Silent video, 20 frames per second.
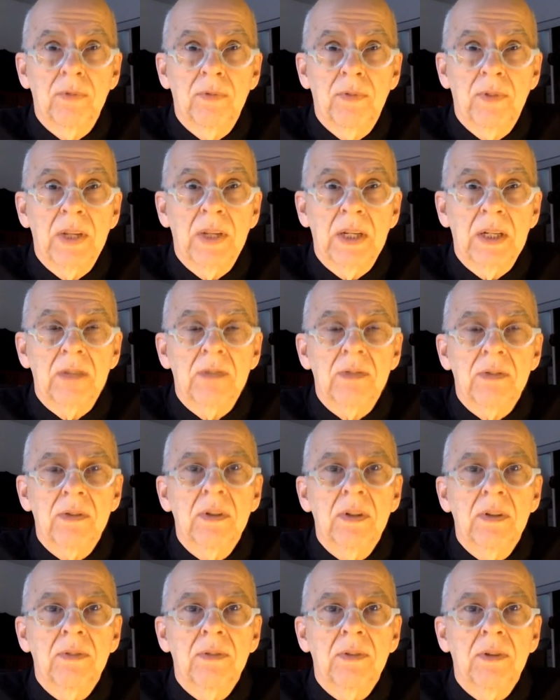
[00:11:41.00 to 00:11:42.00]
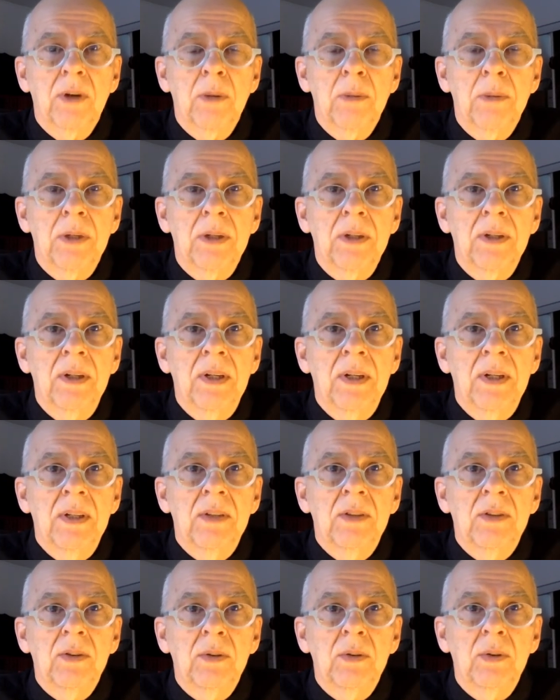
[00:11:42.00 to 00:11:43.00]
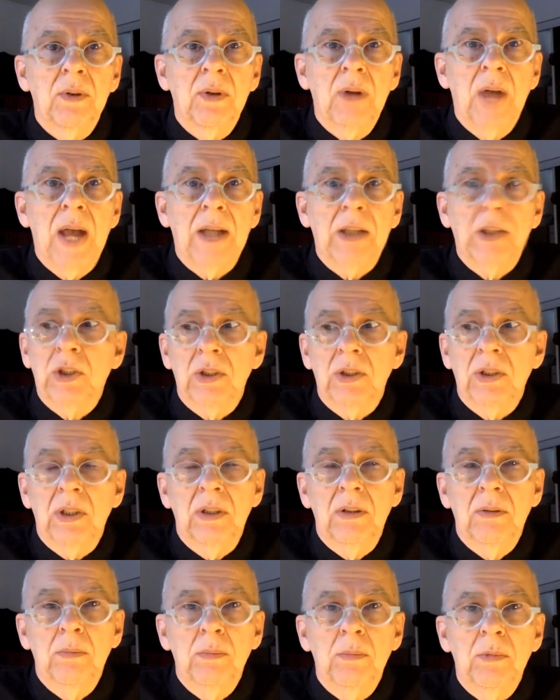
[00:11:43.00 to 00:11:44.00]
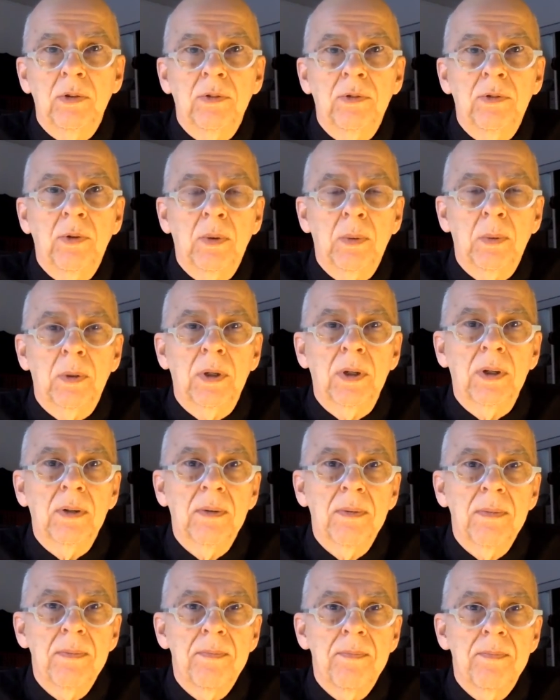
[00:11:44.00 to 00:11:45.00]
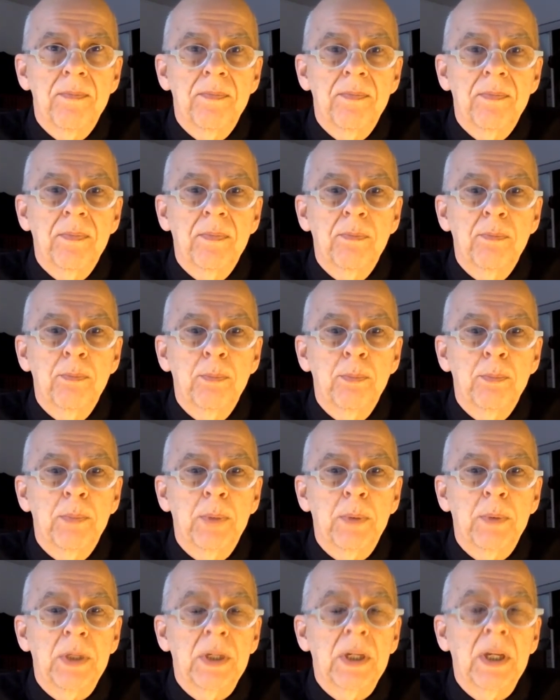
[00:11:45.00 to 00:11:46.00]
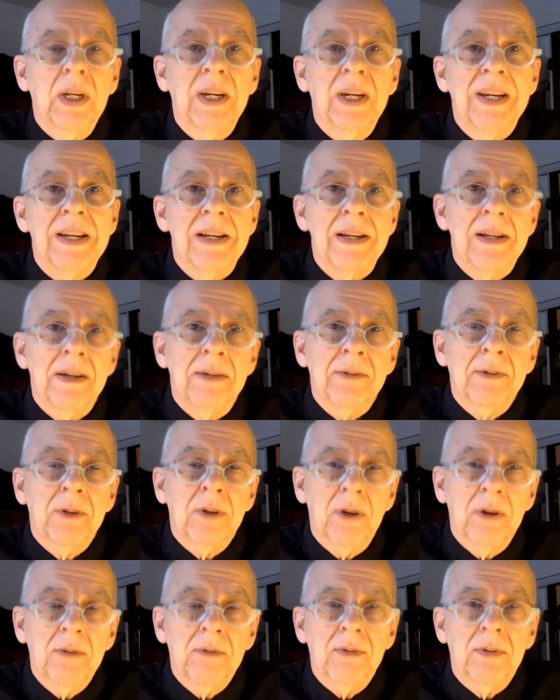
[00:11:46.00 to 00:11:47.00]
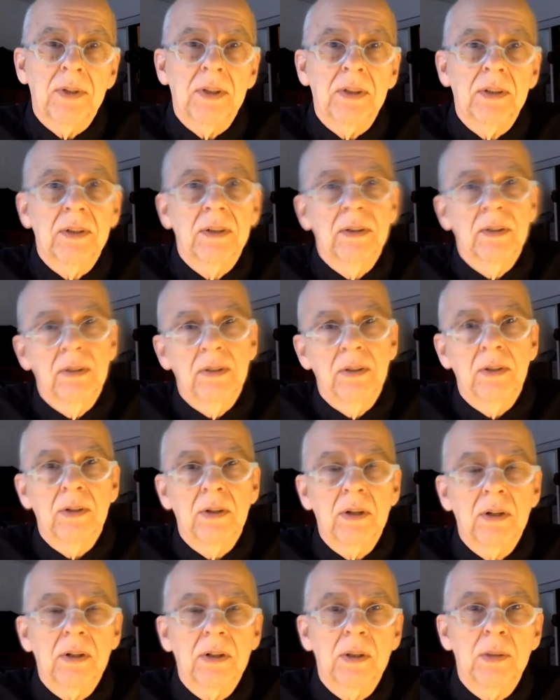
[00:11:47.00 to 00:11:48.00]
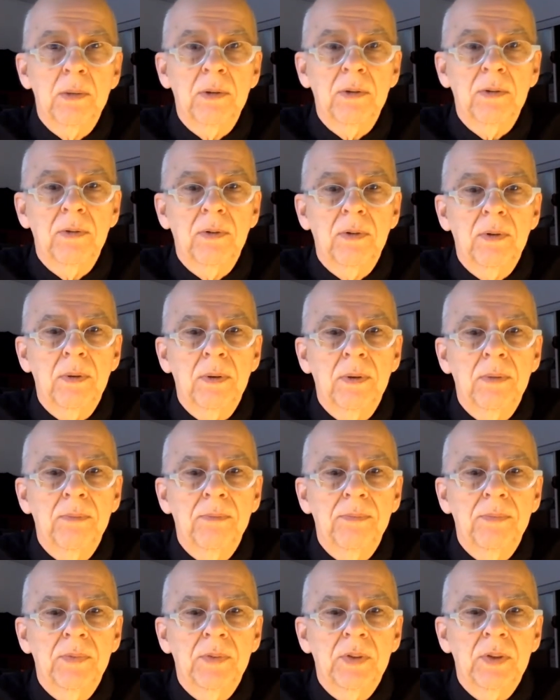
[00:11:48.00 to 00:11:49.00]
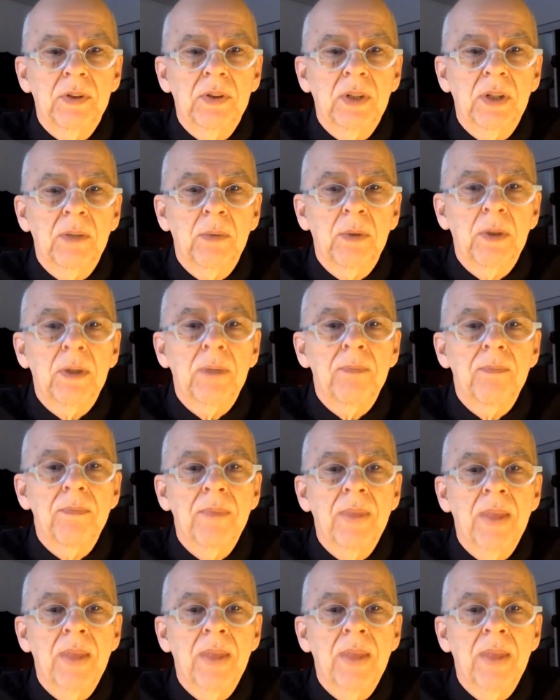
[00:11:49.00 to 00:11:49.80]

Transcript: things, phenomenon to actually move forward. But when you get enough conflict, you're not going to move forward. So I said, well,